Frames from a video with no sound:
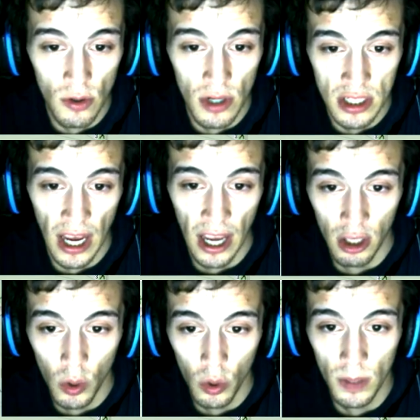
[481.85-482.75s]
an
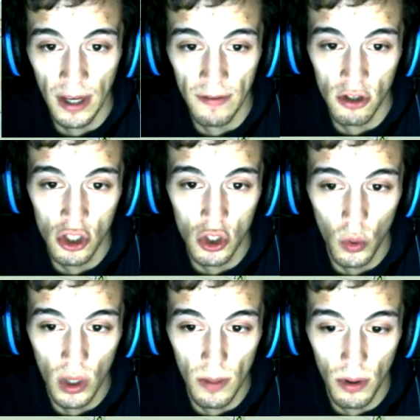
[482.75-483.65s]
attack, you want to be able to
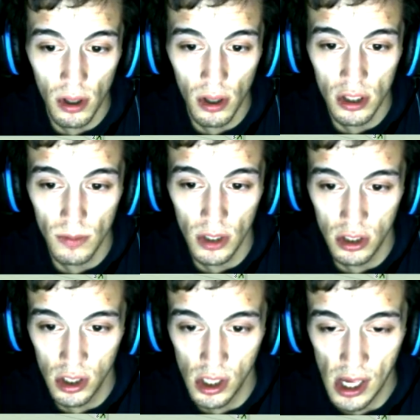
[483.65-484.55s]
sweep as
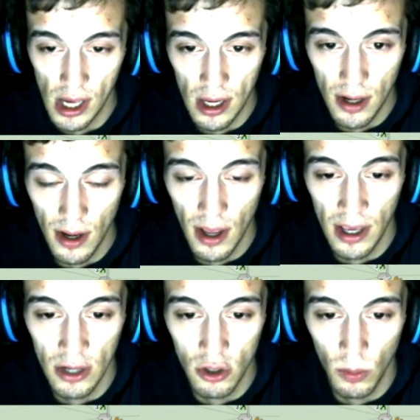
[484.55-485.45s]
much as you can and
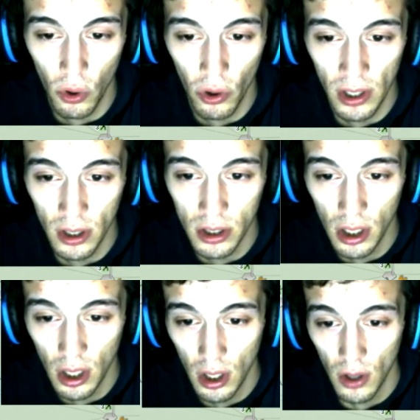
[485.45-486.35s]
get to a point
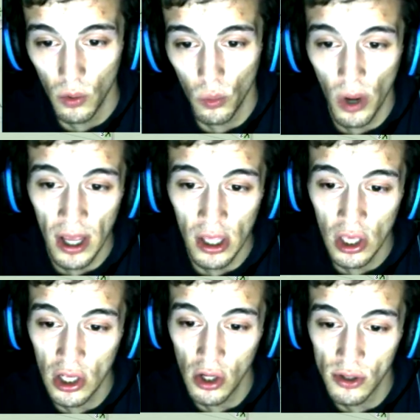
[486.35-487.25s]
where
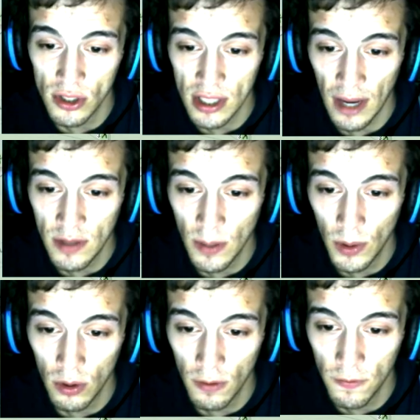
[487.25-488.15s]
it looks safe to
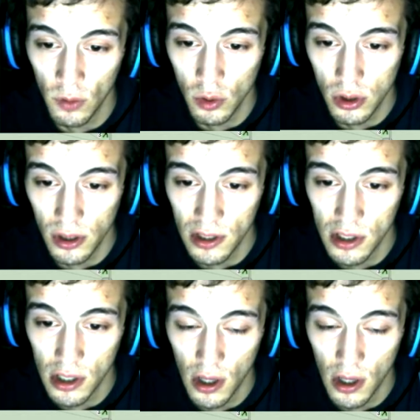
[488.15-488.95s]
build a fortress.